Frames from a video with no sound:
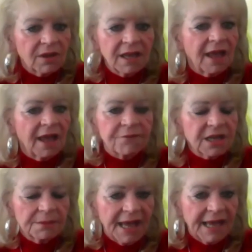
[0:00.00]
in every
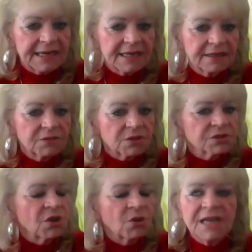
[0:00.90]
commodity.
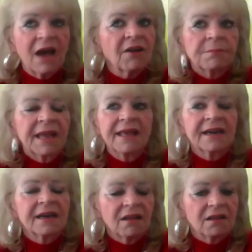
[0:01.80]
There's no doubt in my head
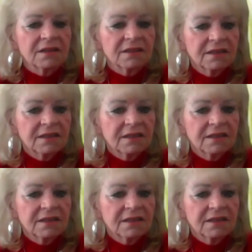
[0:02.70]
at all.